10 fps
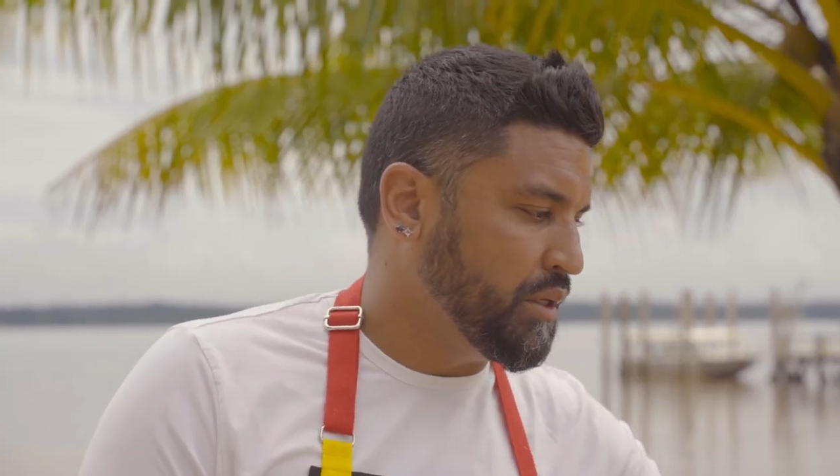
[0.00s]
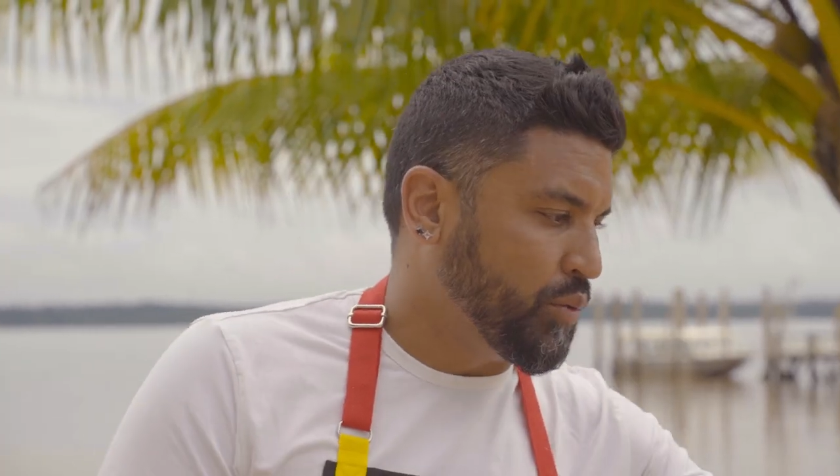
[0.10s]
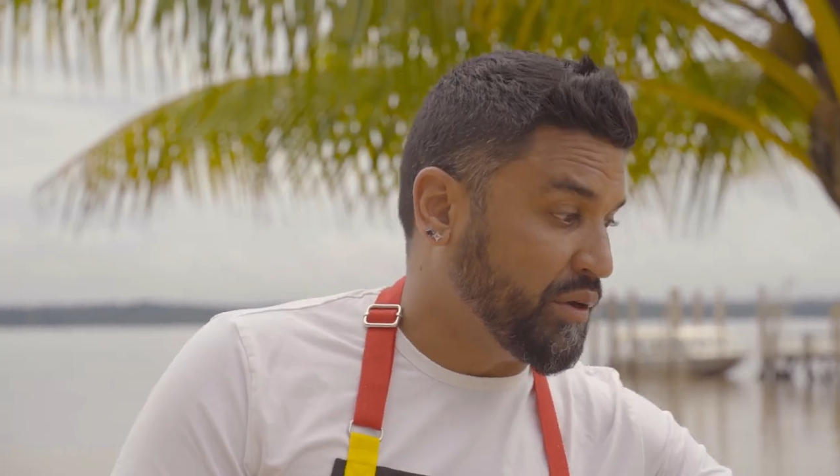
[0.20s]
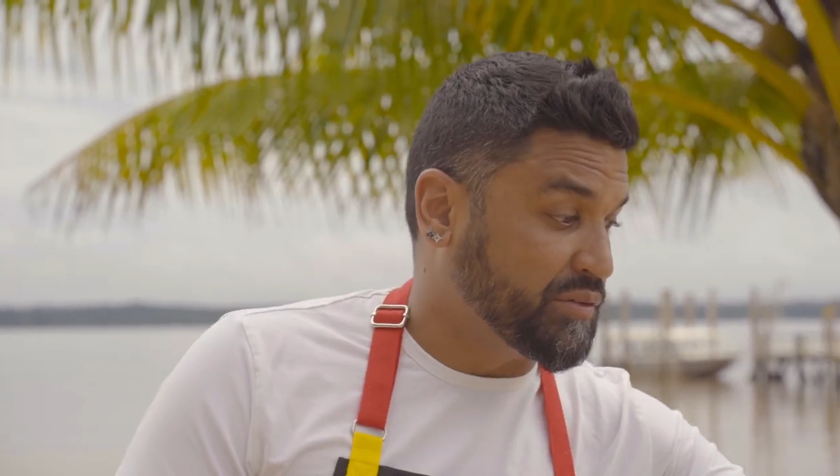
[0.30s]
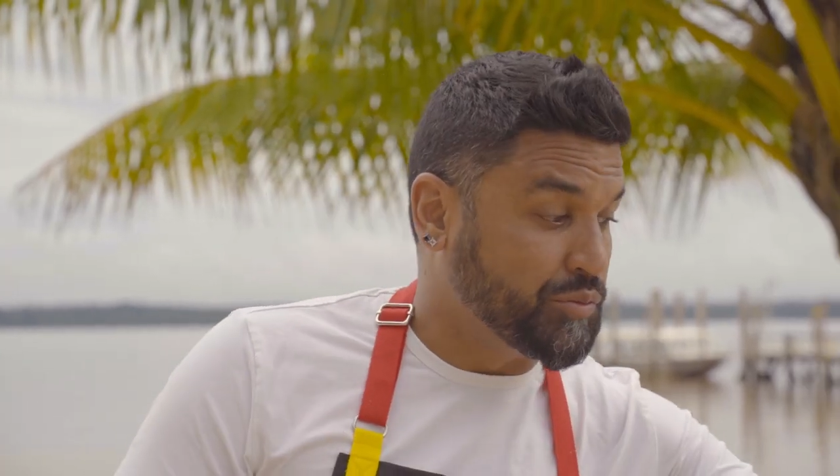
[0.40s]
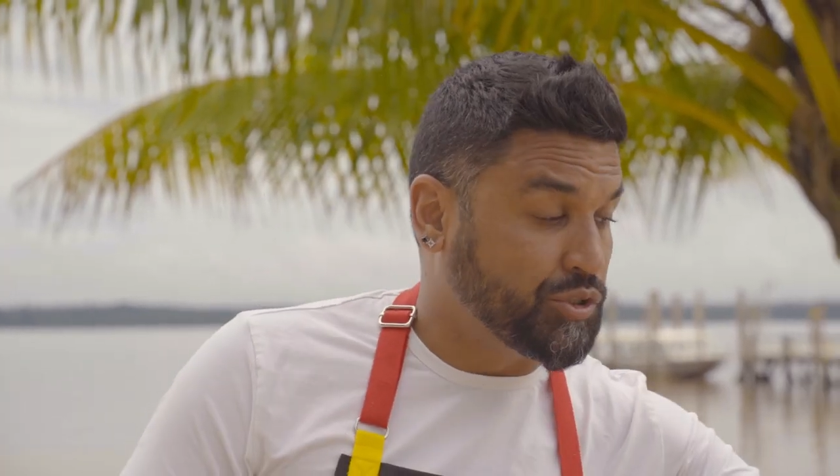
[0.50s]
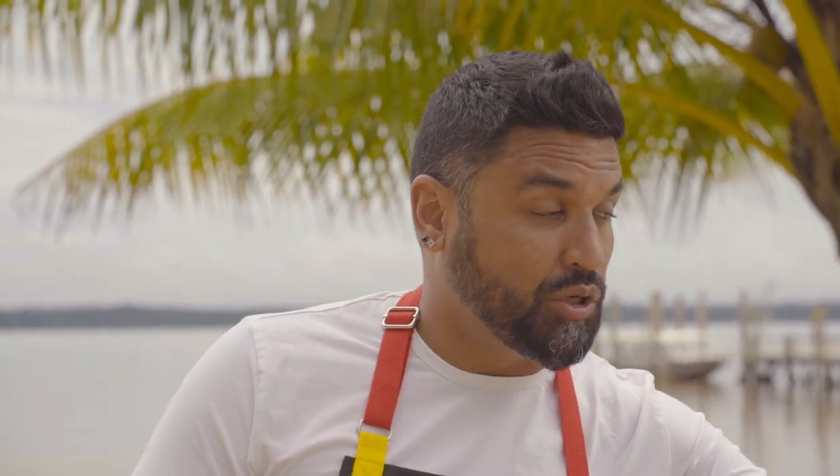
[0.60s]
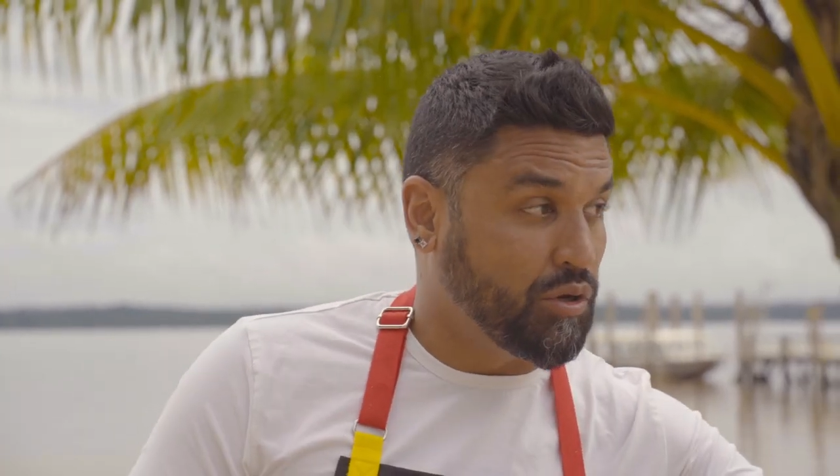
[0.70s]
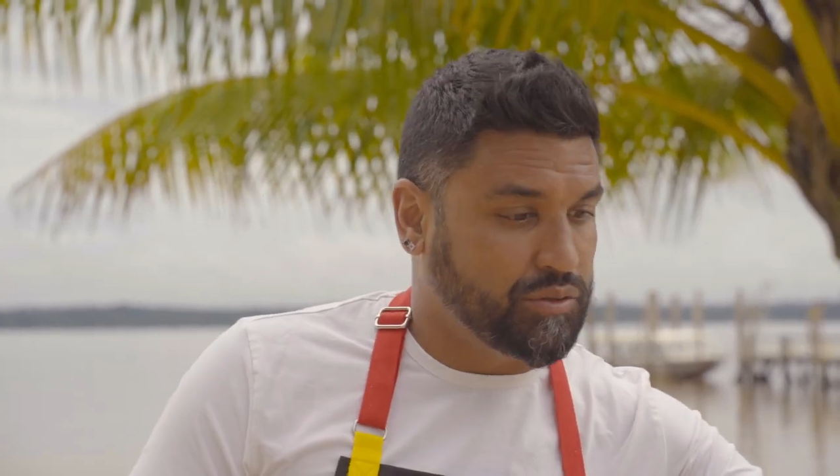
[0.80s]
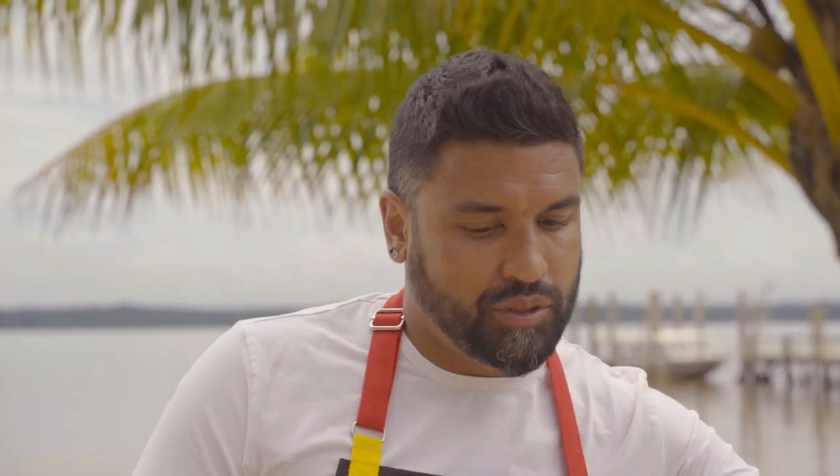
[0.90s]
we have some
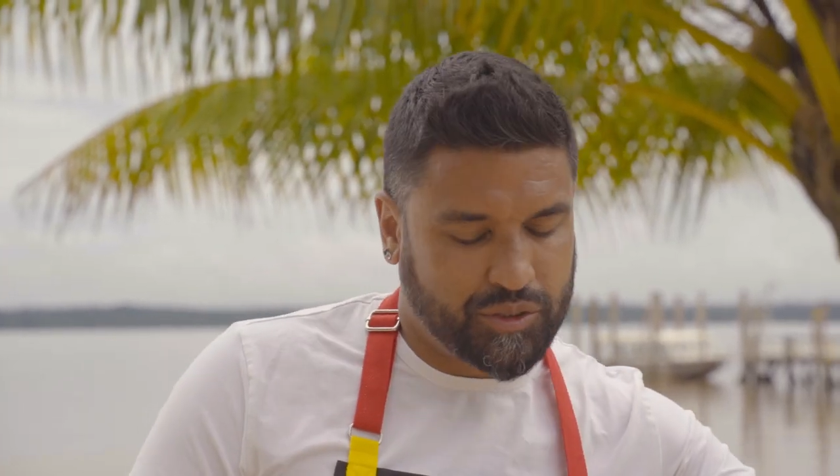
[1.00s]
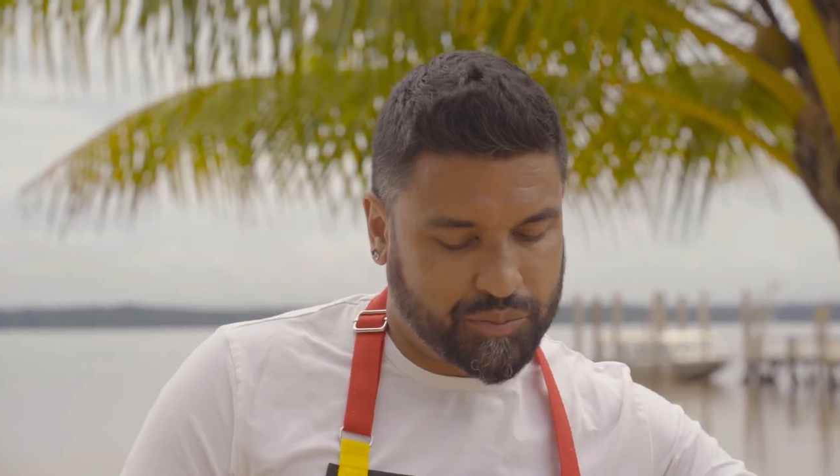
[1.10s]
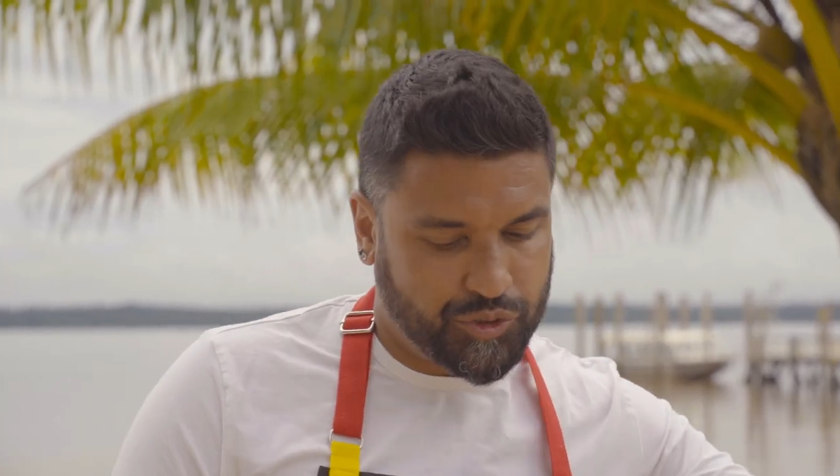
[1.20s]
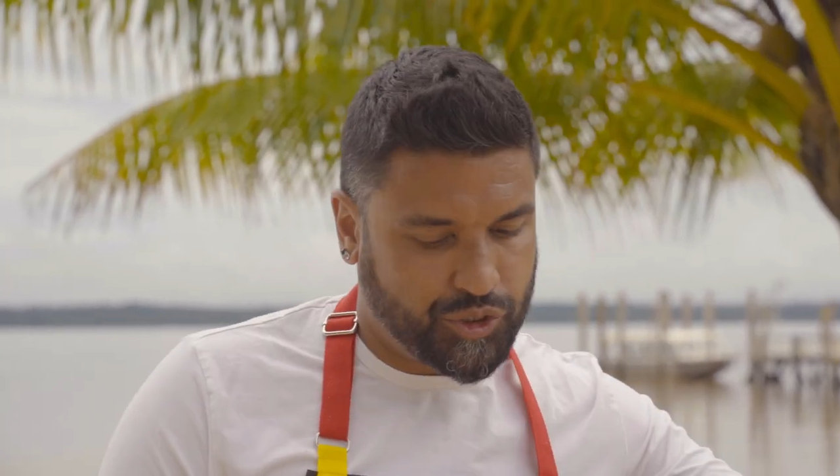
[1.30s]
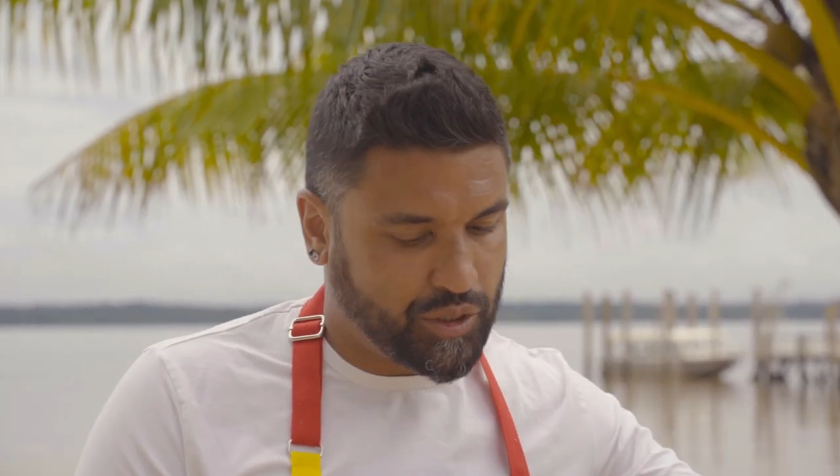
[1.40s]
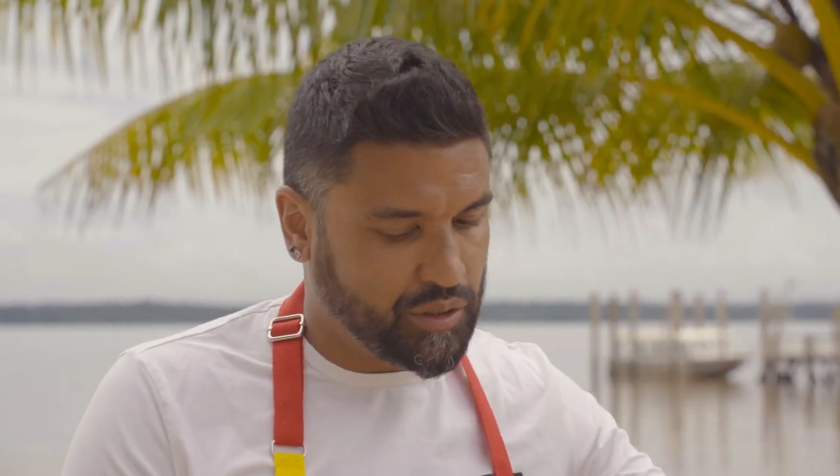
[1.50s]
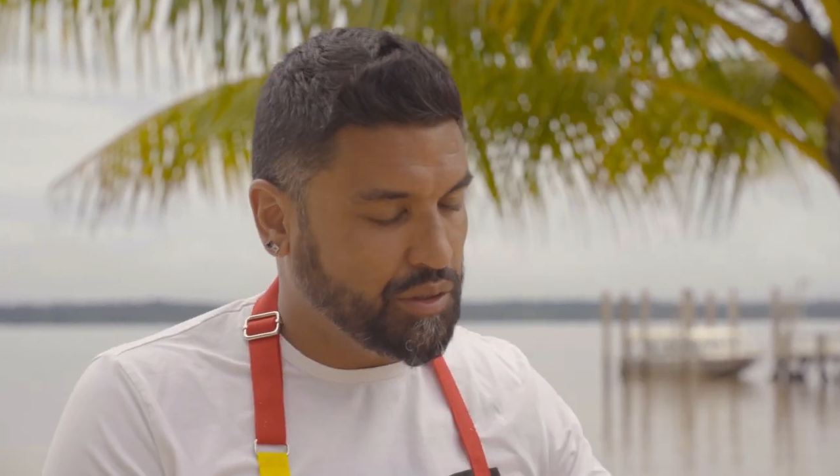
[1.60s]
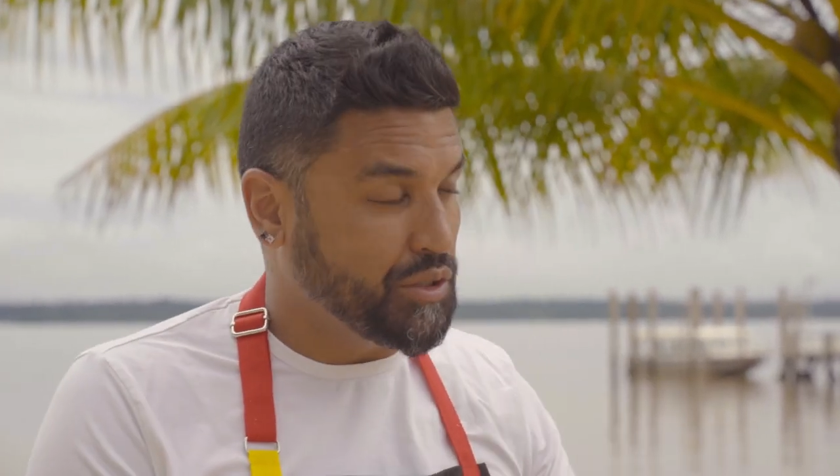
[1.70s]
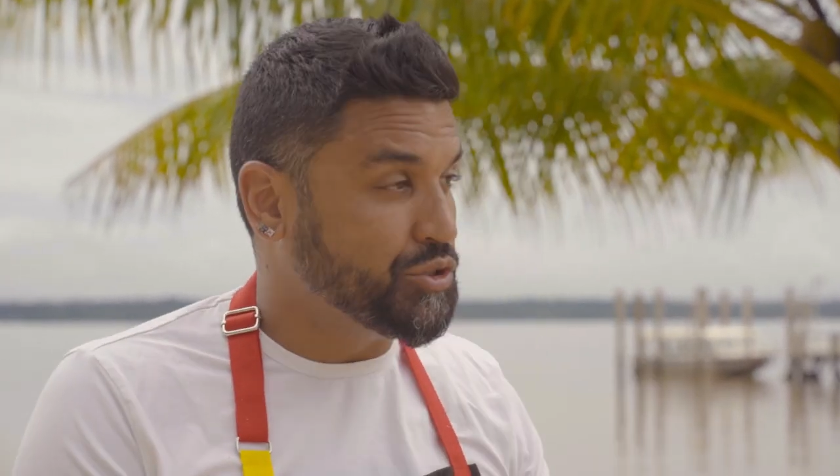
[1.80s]
salt, some sugar,